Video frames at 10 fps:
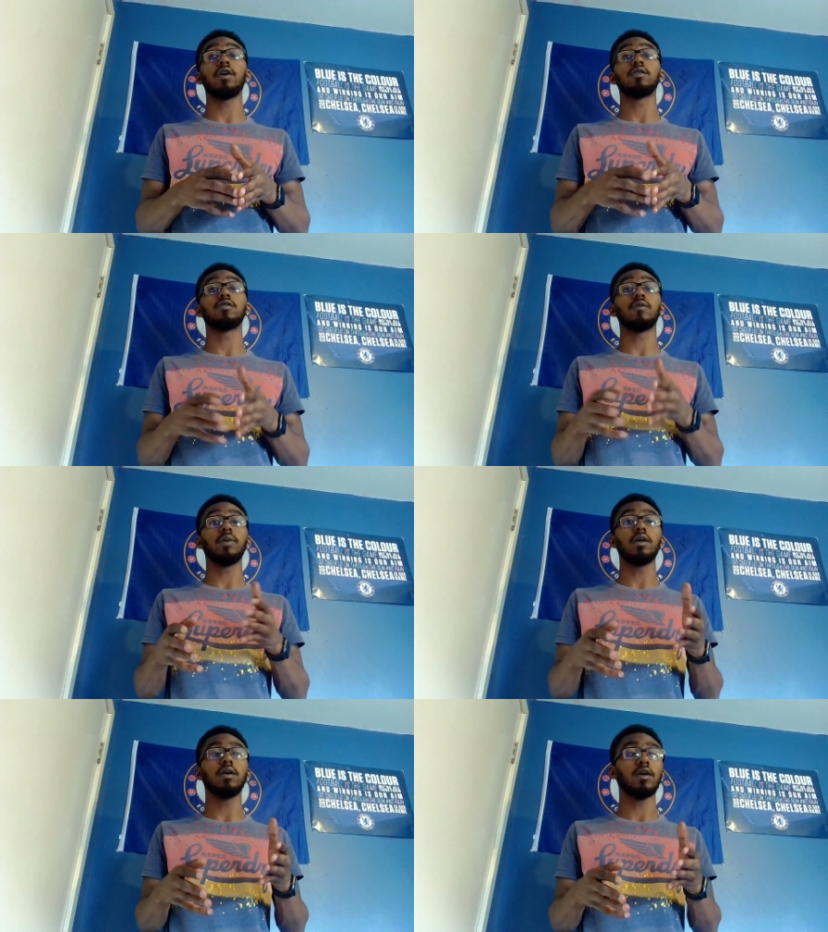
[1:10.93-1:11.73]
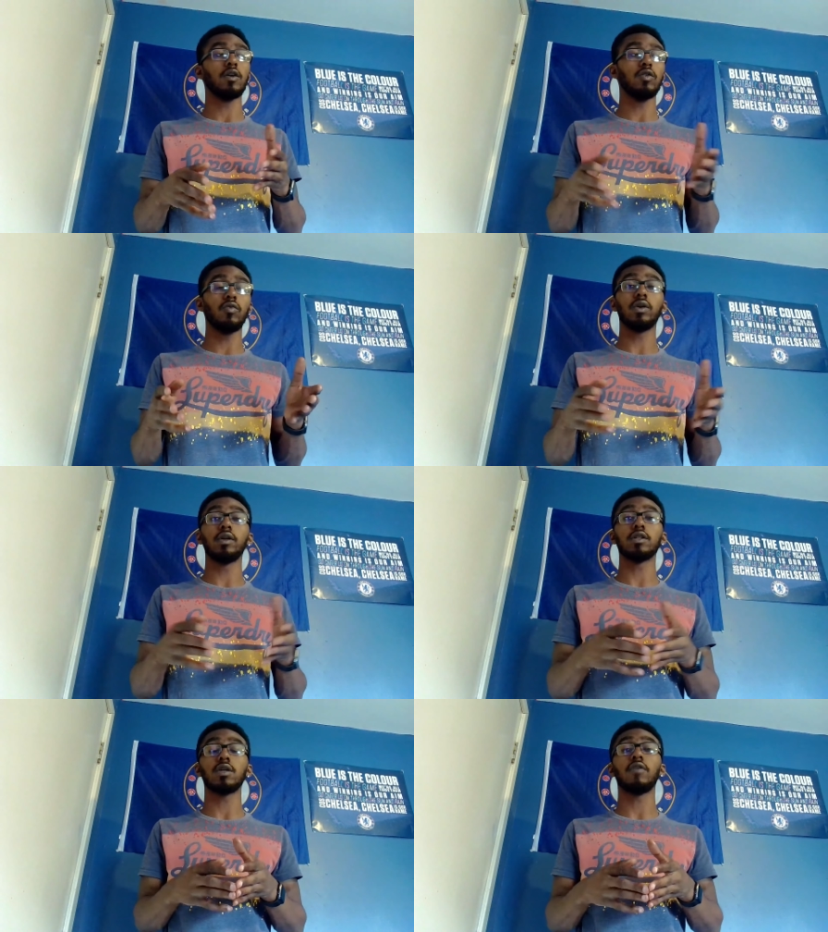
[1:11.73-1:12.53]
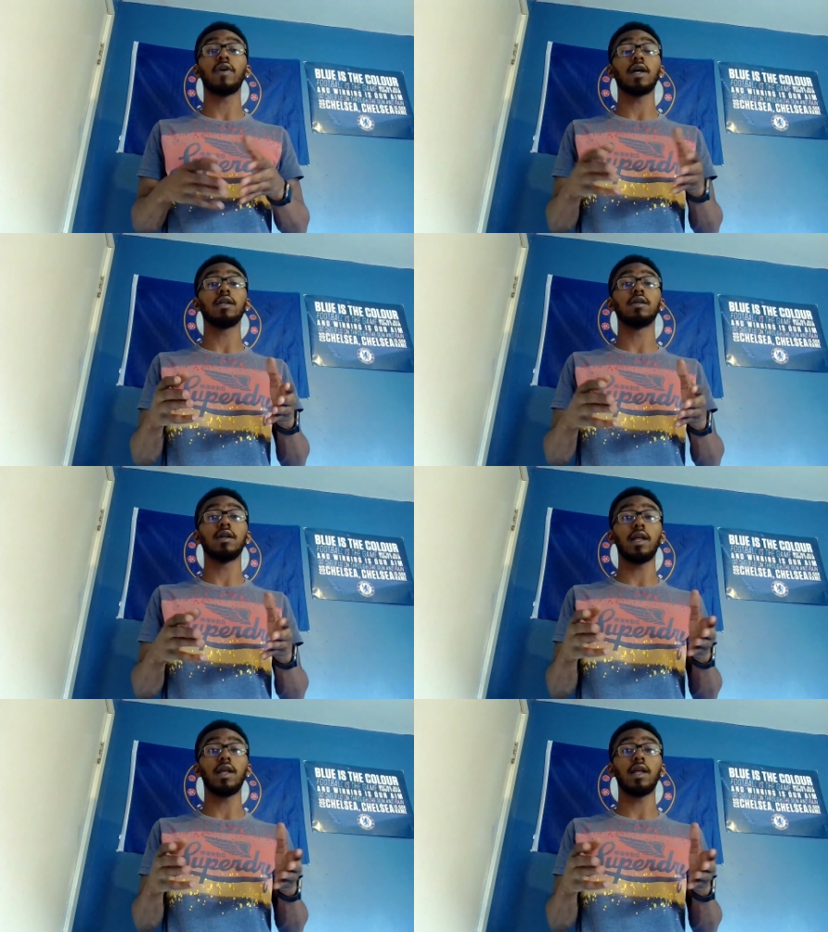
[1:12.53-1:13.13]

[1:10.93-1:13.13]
To be doing this stuff and